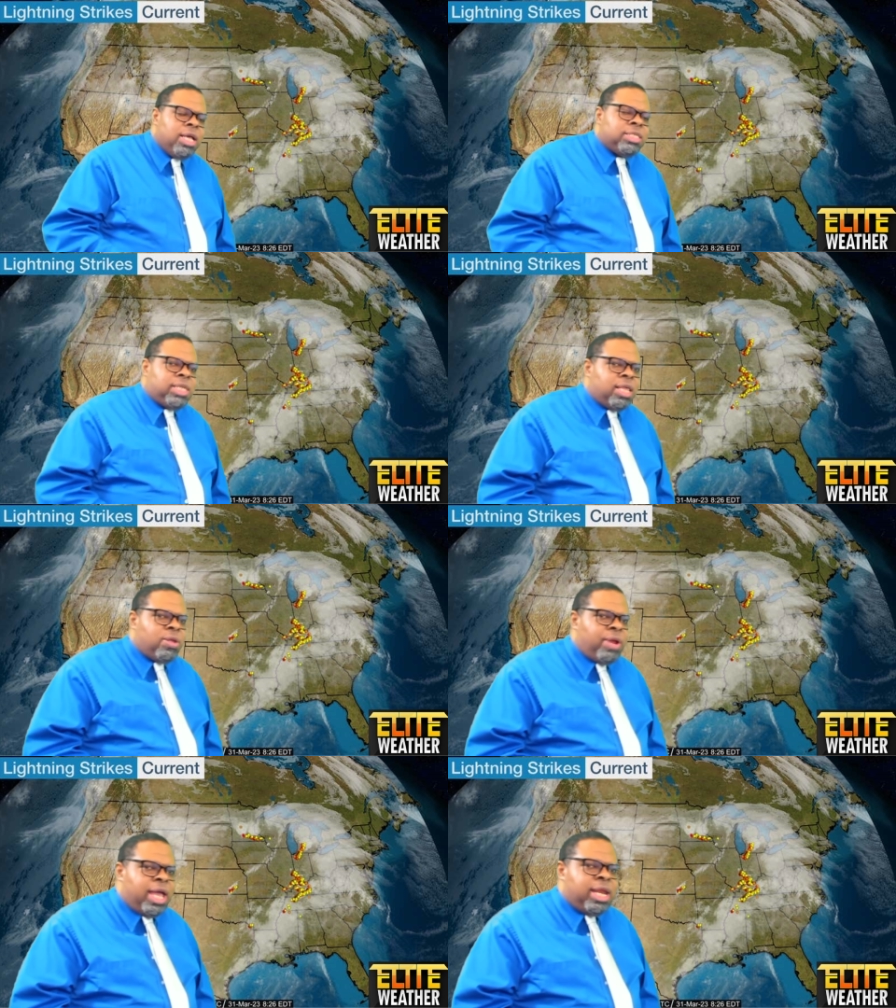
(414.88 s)

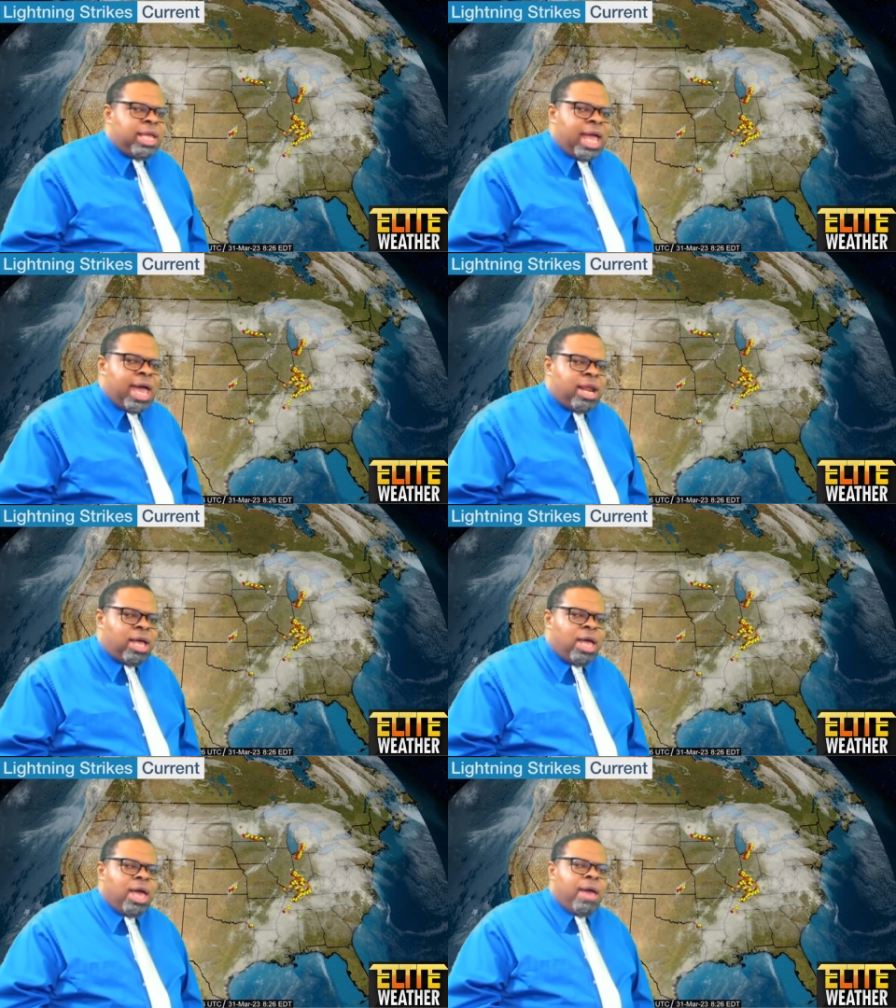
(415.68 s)
southern
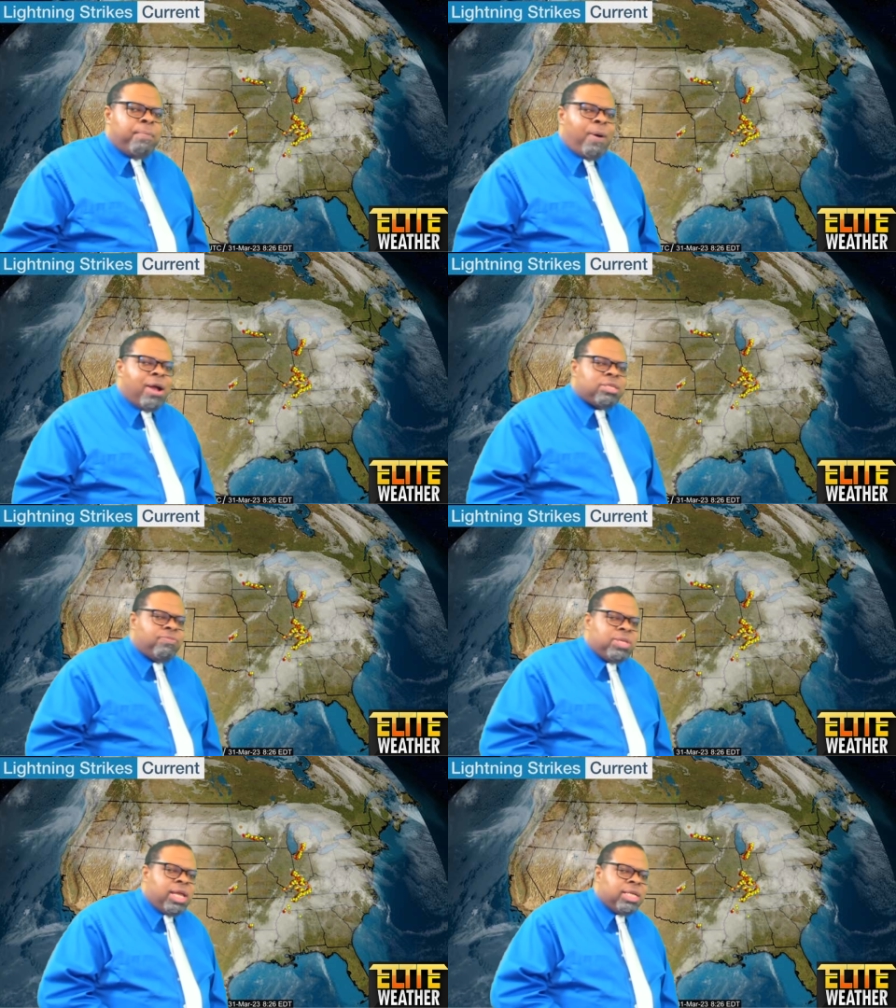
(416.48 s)
Indiana and parts
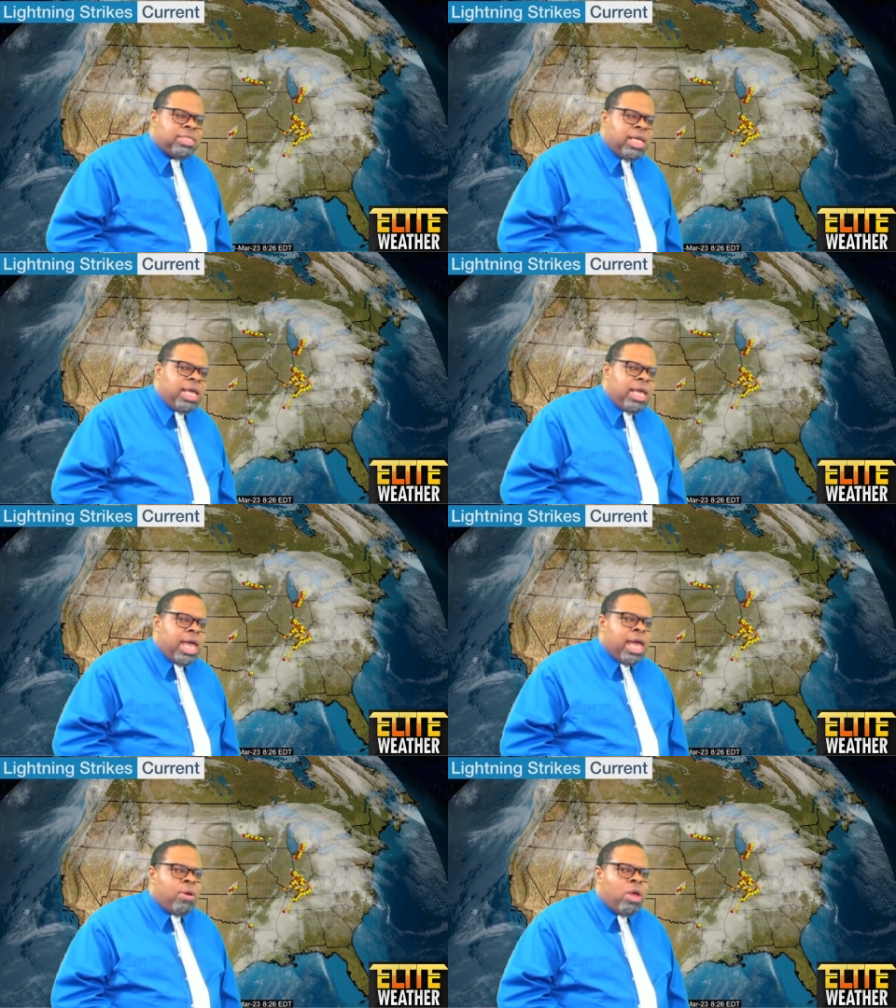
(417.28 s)
of Tennessee
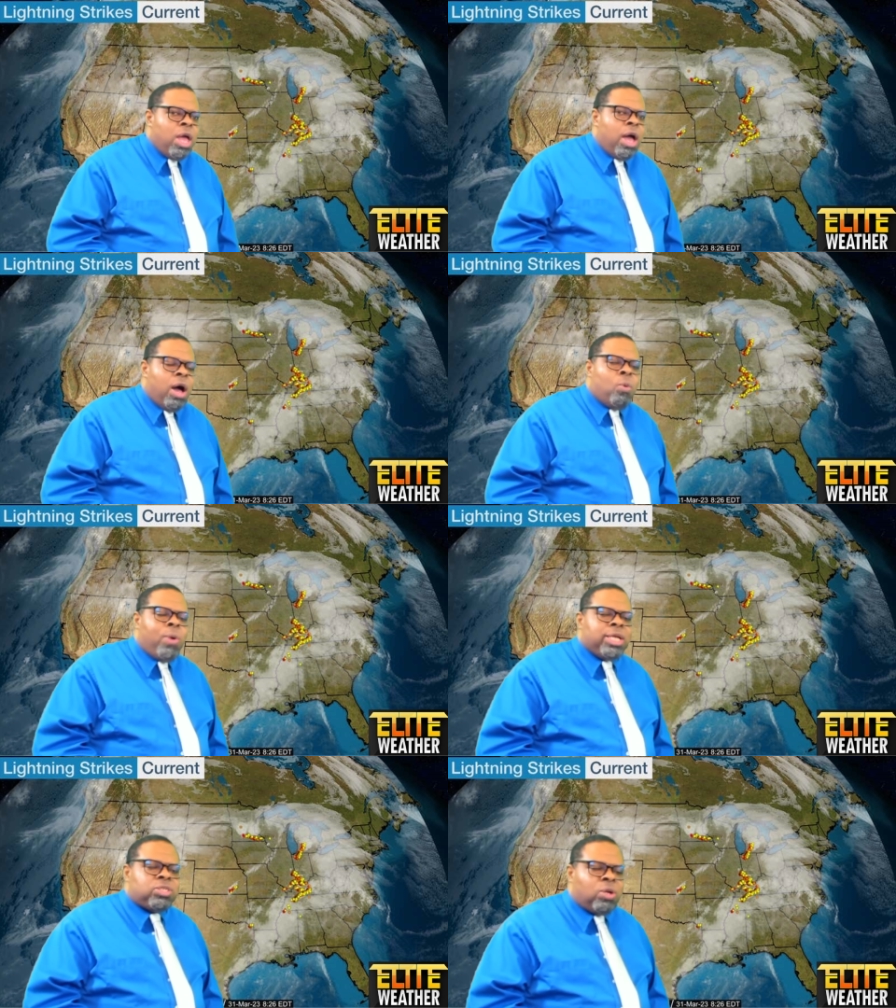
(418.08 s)
and
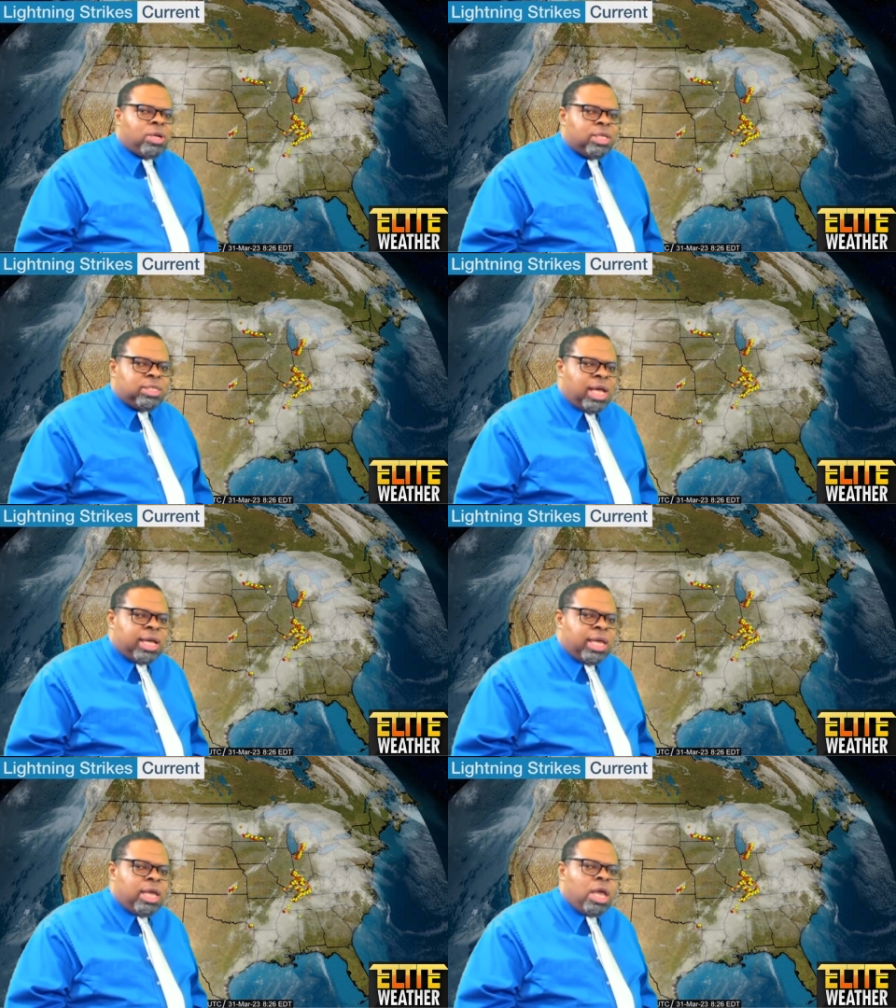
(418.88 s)
western
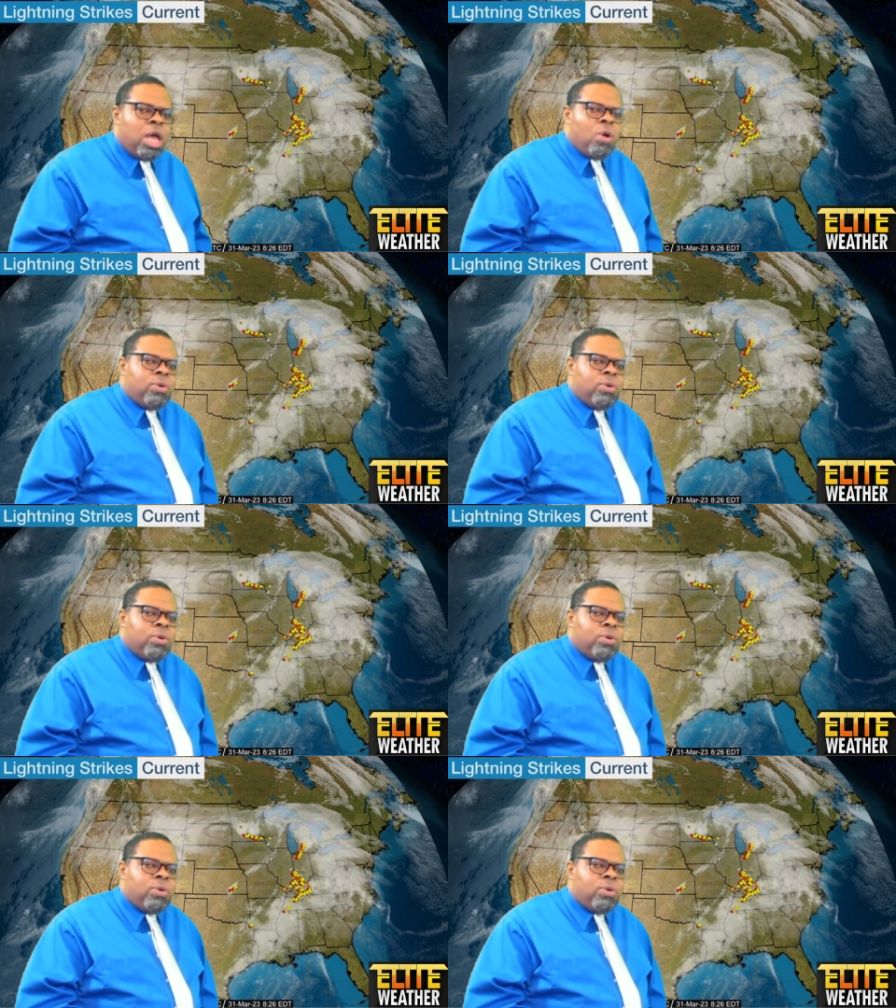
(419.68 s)
Kentucky.